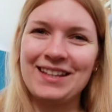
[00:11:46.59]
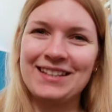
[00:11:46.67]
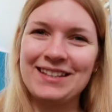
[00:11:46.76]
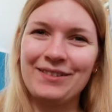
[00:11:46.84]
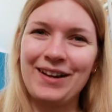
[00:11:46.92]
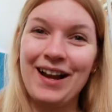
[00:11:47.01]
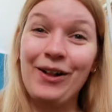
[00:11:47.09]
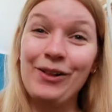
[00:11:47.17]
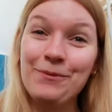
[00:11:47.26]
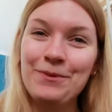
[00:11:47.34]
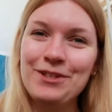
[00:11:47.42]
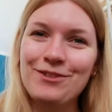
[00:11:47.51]
So I
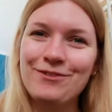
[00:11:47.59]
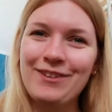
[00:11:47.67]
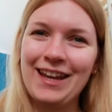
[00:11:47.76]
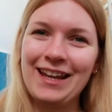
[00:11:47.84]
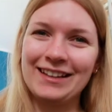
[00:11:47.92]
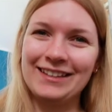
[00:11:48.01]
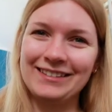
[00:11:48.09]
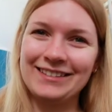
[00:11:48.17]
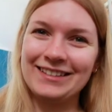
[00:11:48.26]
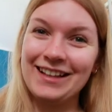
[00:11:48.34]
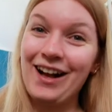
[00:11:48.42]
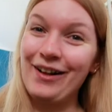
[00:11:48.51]
almost failed,